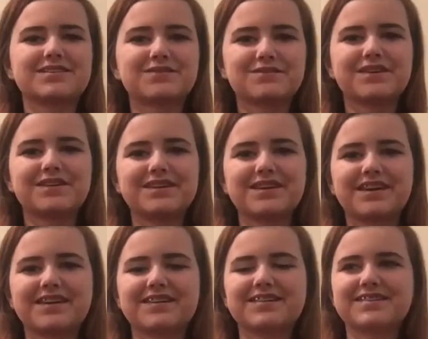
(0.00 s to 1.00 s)

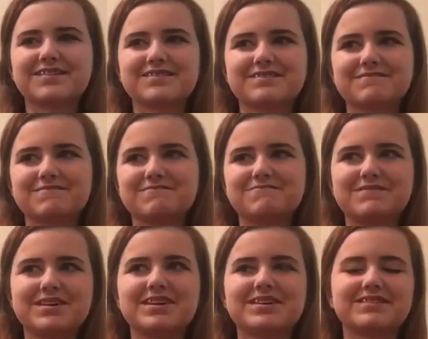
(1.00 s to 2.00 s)
really
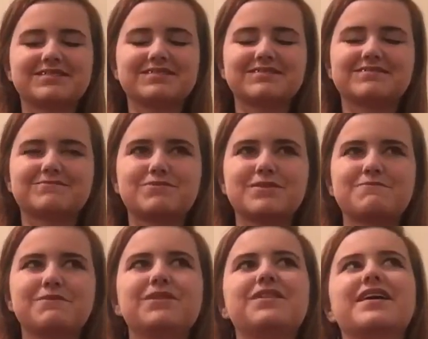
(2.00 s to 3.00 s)
meet
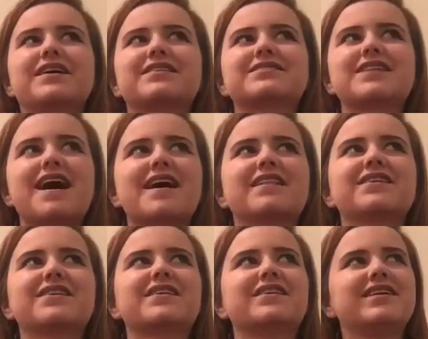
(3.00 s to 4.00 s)
people like
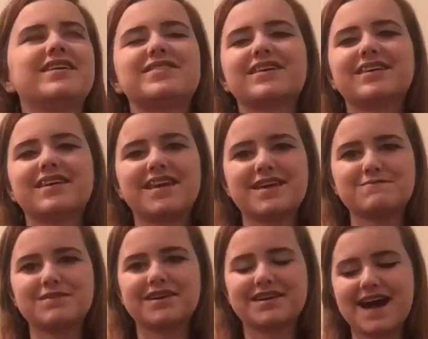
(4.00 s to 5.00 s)
Tyler and Ethan and
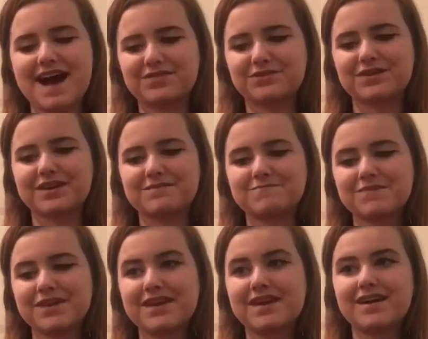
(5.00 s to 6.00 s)
Amy and Catherine,
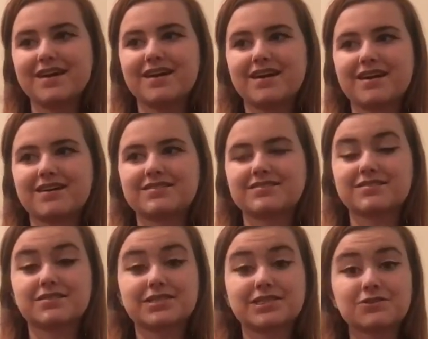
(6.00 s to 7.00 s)
and
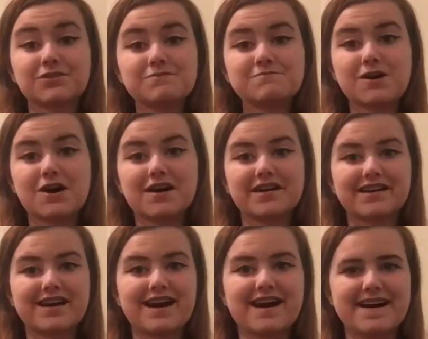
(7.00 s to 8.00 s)
through Mark,
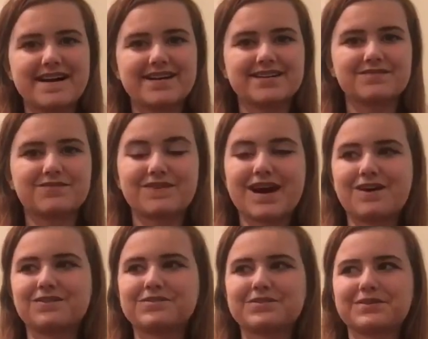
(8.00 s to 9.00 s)
I
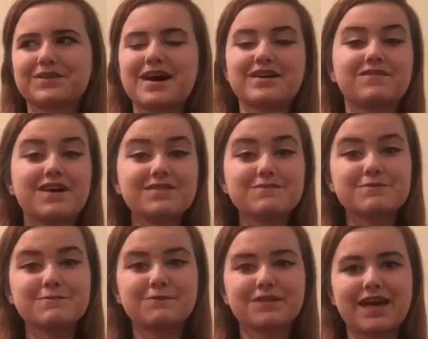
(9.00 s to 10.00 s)
found a lot of other
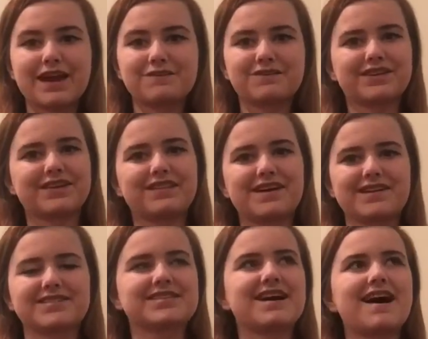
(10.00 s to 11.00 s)
people that I really
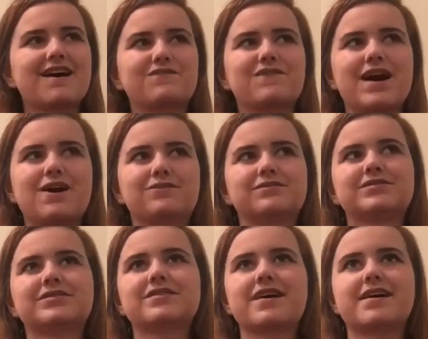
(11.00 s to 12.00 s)
liked. I found